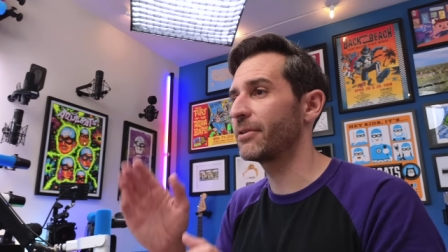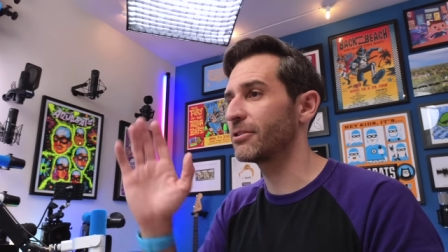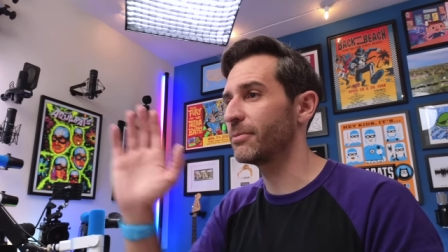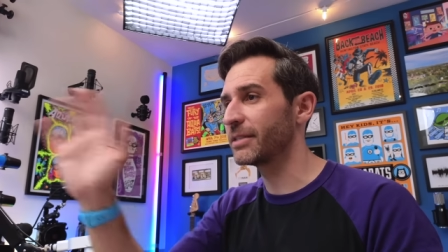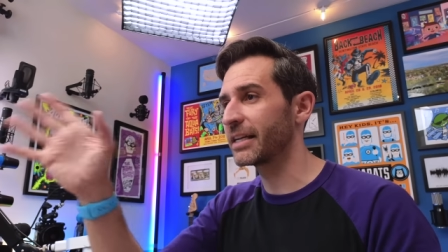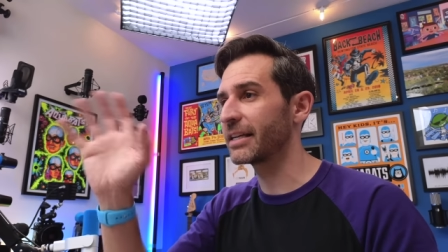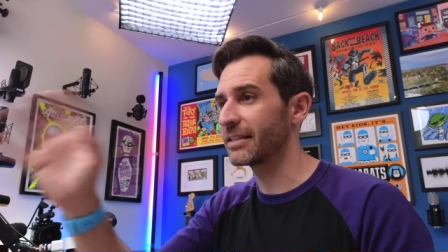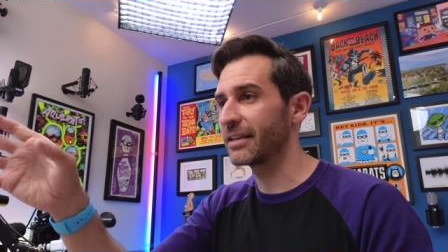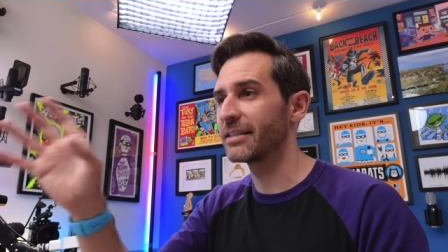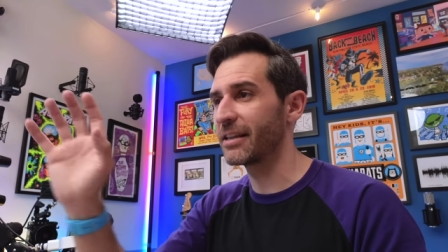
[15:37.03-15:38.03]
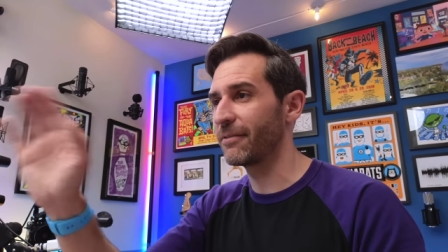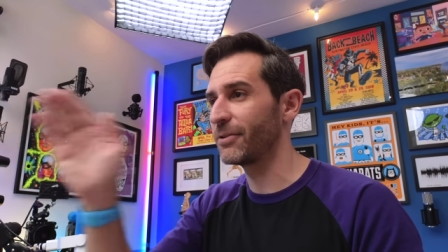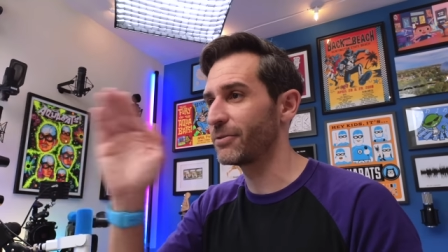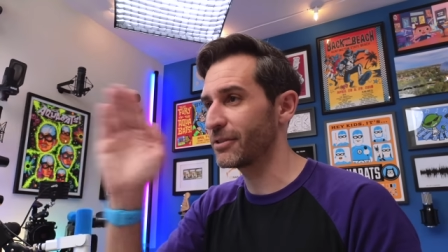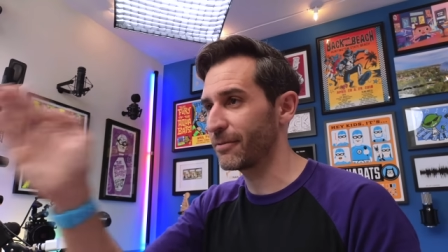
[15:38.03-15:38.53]
it's almost like it does give
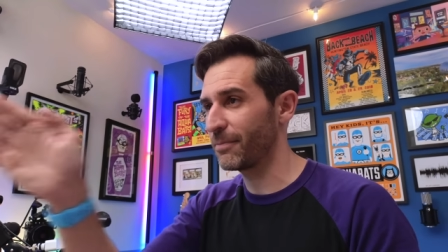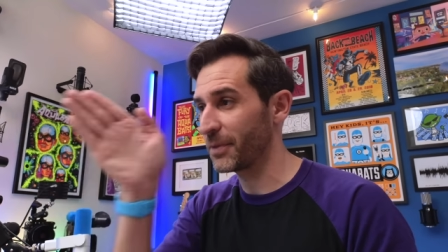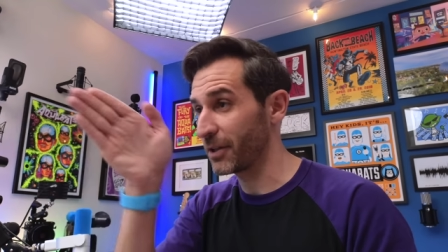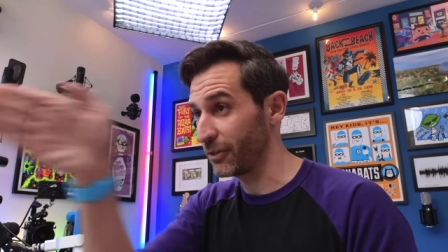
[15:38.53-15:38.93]
you some